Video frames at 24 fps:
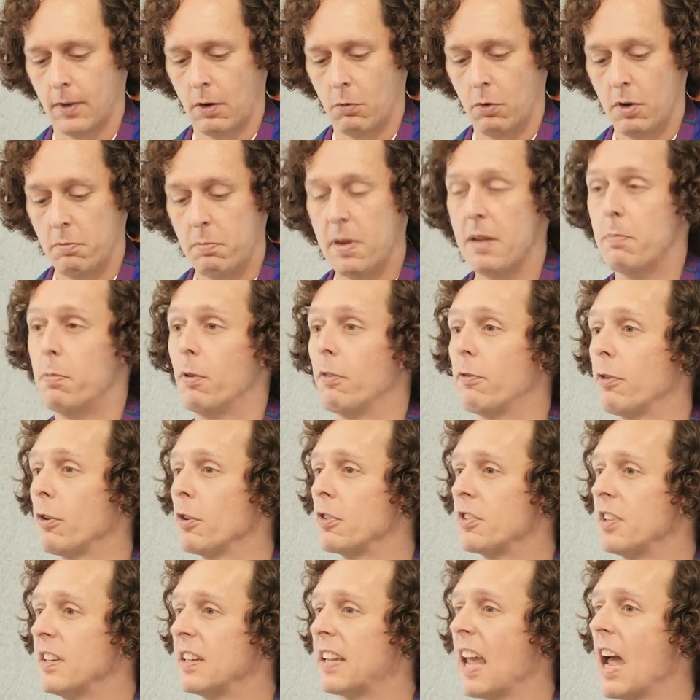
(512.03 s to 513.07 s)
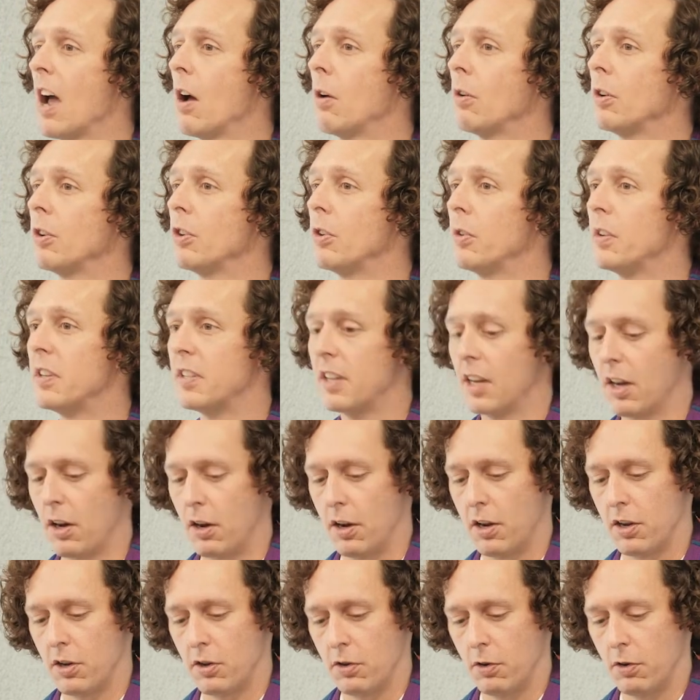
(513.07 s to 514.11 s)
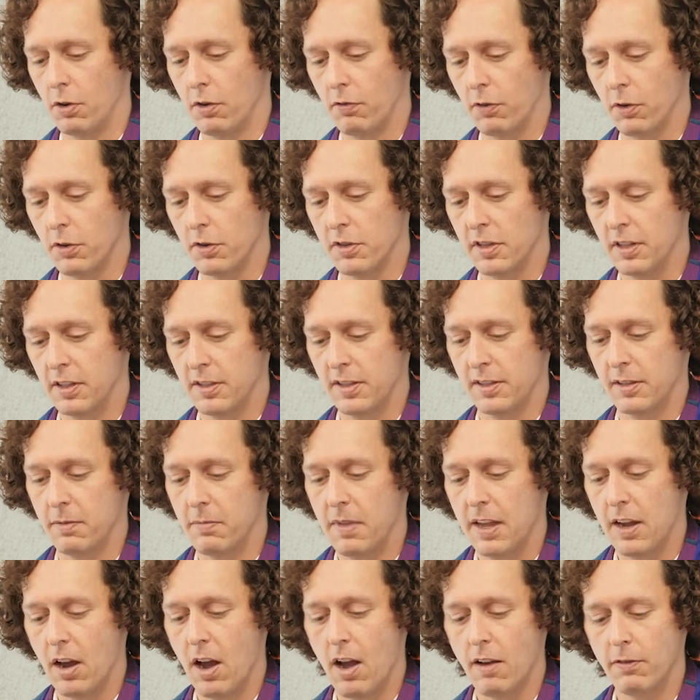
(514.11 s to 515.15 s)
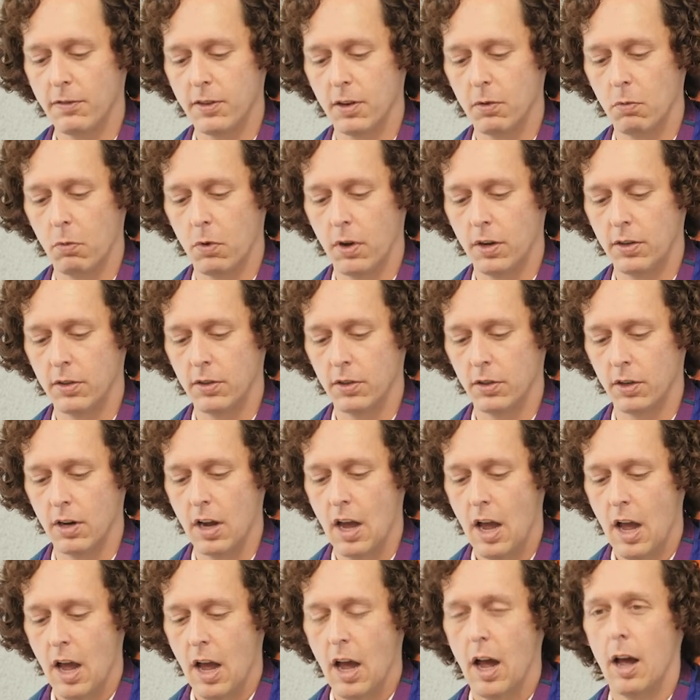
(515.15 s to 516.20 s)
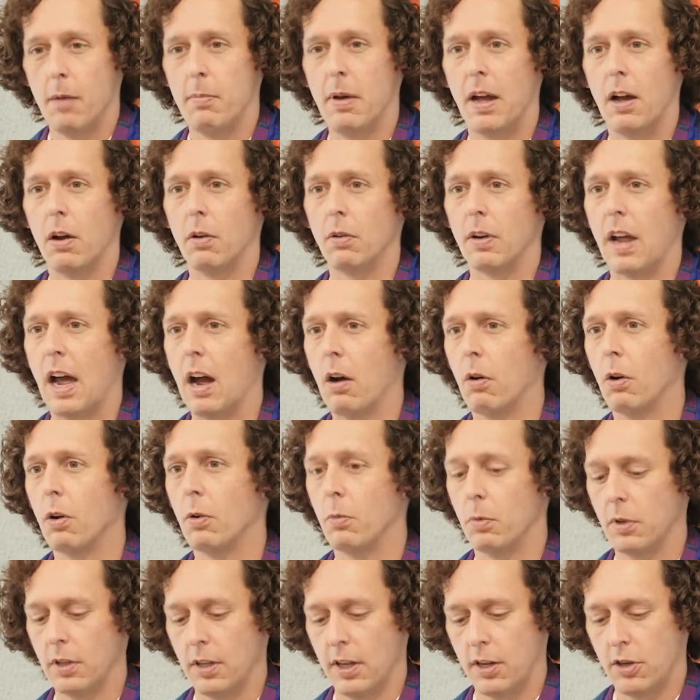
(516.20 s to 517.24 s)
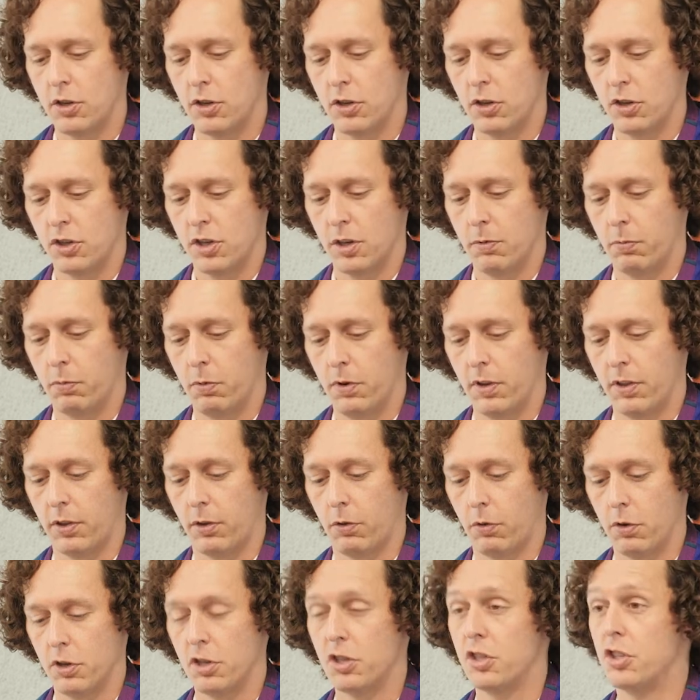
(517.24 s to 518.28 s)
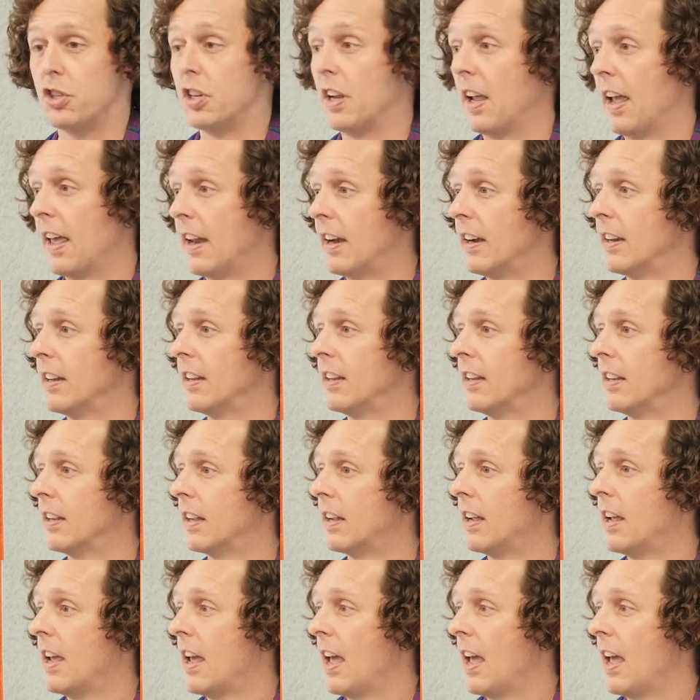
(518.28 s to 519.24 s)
When people first encounter Unitarian Universalism, they often wonder about our relationship with Christianity